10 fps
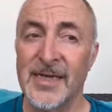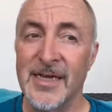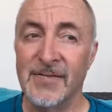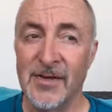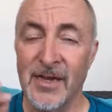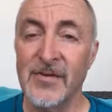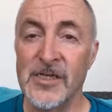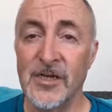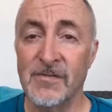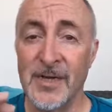If you're loving
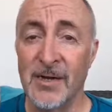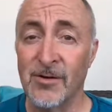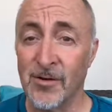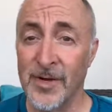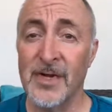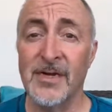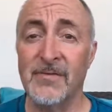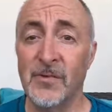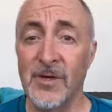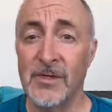yourself now, great.
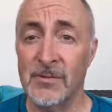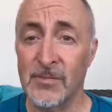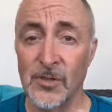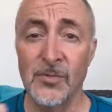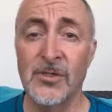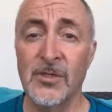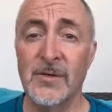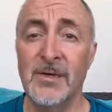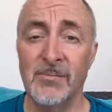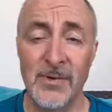If you want some tools to
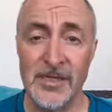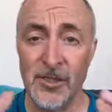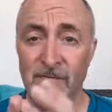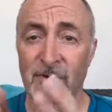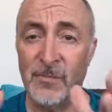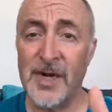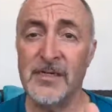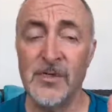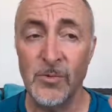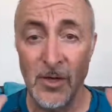do it, my self love
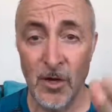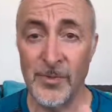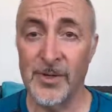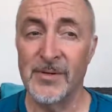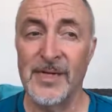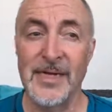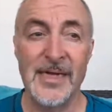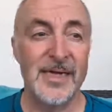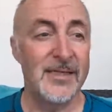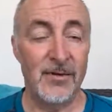practice will help you.
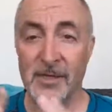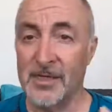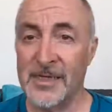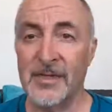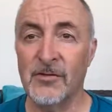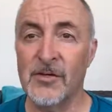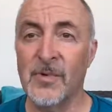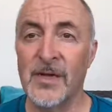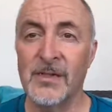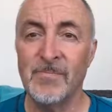There are other things out there as
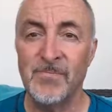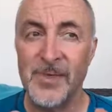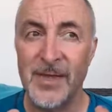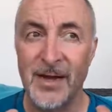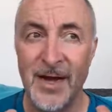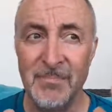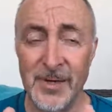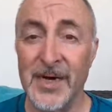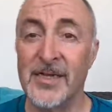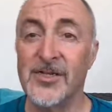well. I'm
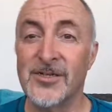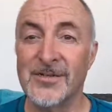biased.